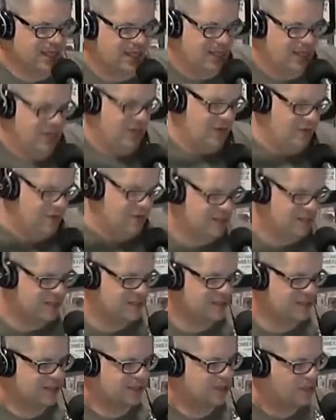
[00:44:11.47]
This
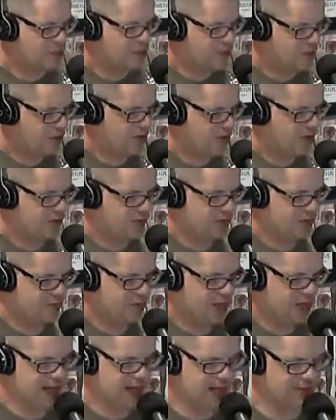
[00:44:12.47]
is like the corner of it
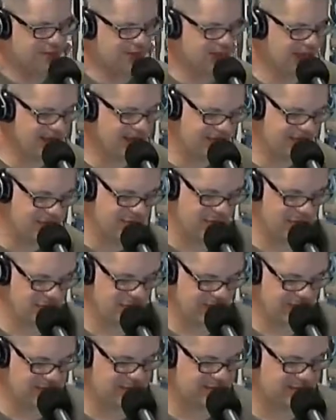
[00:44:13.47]
behind me. I think that'd be
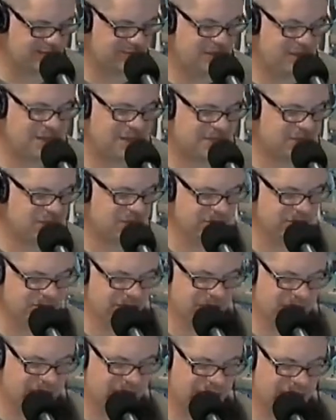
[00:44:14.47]
great. Maybe that's what we'll
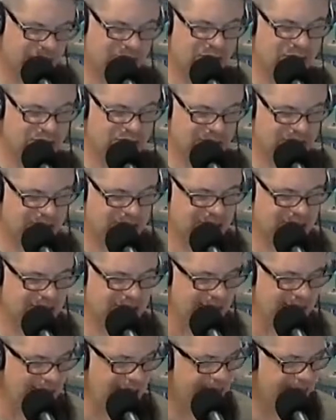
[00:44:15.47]
do. Good
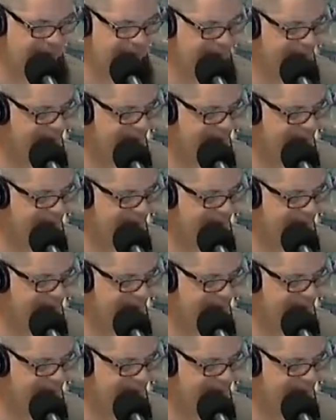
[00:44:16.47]
suggestion, Lee.